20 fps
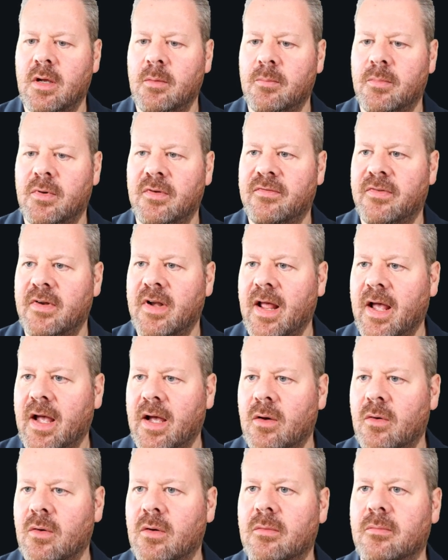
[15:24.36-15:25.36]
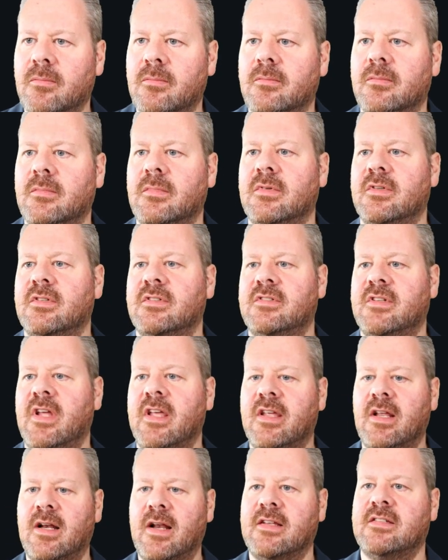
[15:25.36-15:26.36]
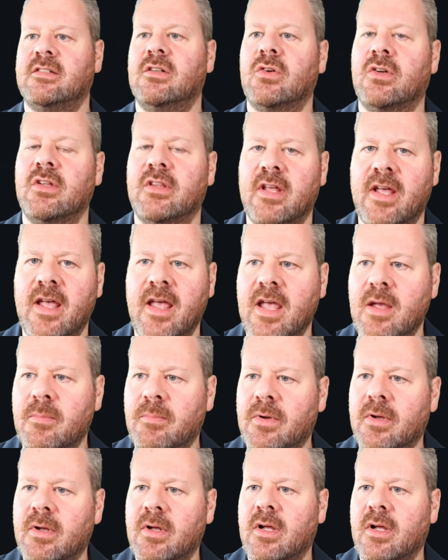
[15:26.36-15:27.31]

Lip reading: But for now, take your last look at the hip.